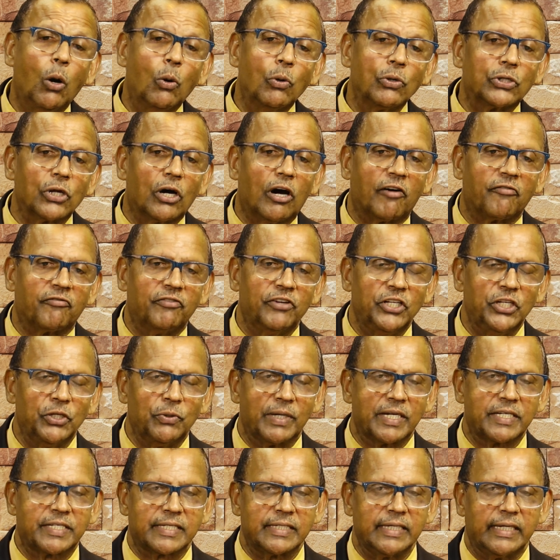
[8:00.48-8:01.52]
out of the
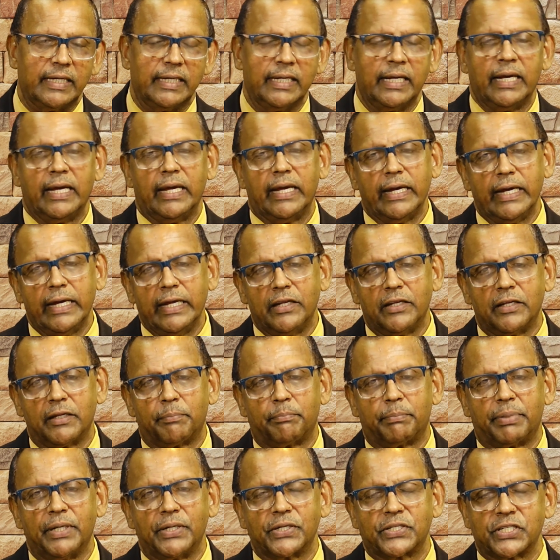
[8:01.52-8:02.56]
USA, in the
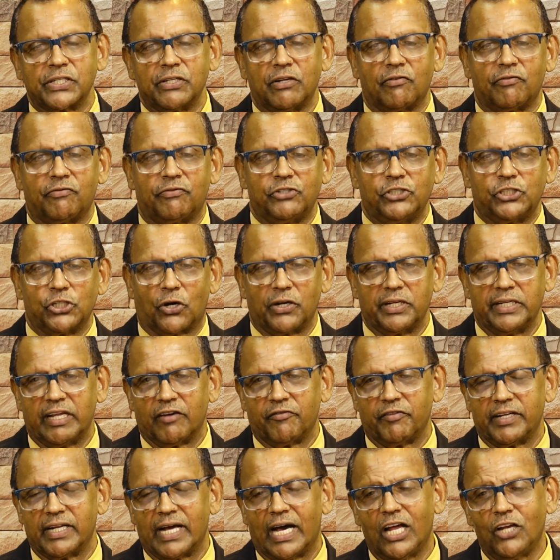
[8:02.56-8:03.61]
person of John
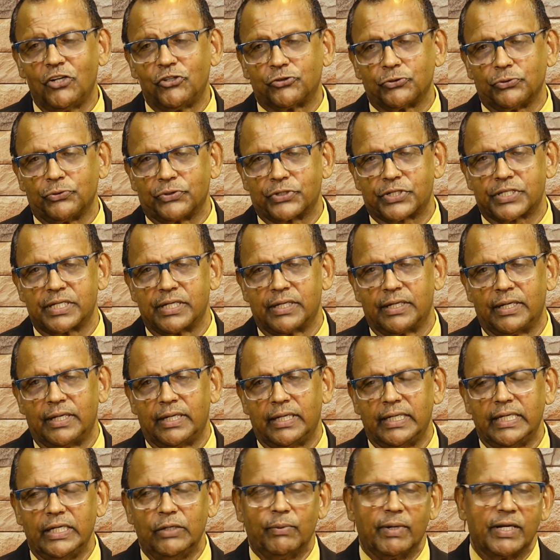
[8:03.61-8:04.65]
Nevin Andrews.
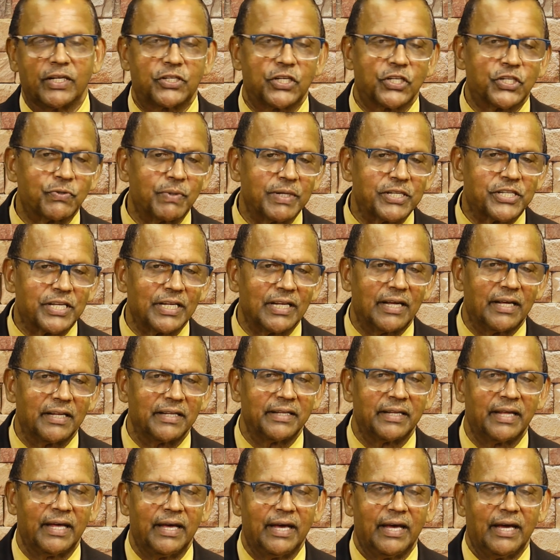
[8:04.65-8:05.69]
He went to
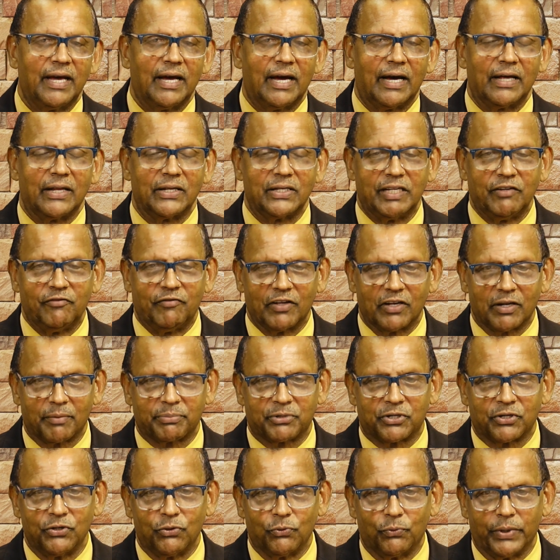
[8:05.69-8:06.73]
Switzerland and
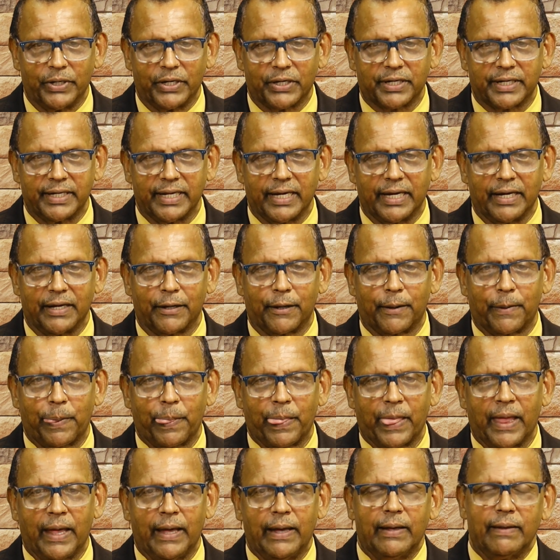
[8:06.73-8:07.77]
developed the work there.
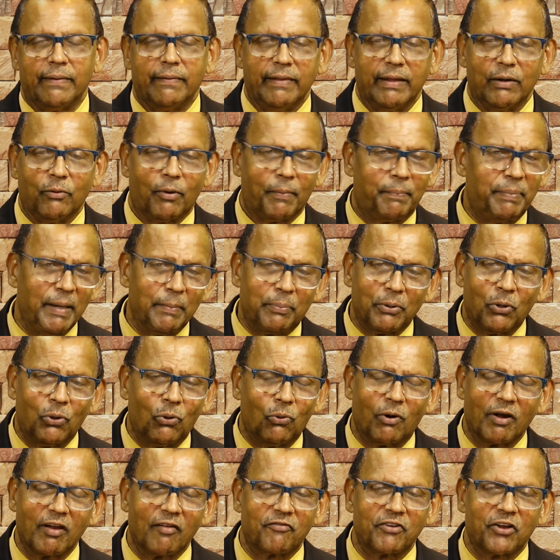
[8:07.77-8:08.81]
There were people
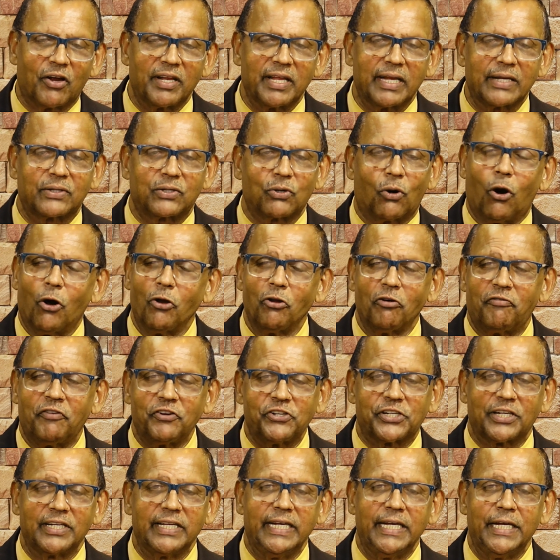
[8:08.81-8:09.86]
who would have done it
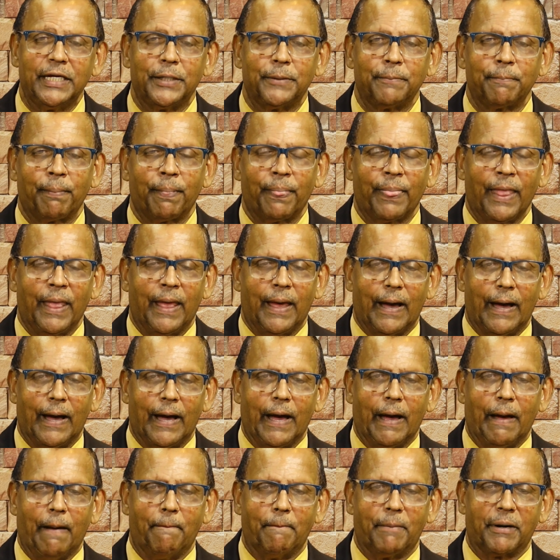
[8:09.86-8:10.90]
unofficially,
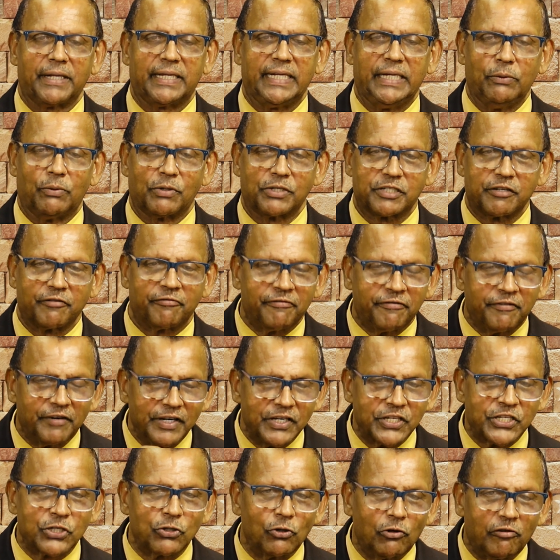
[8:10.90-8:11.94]
but he was the
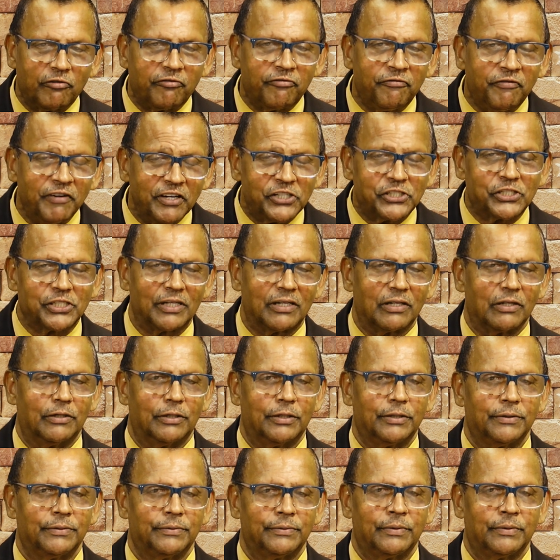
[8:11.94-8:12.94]
first official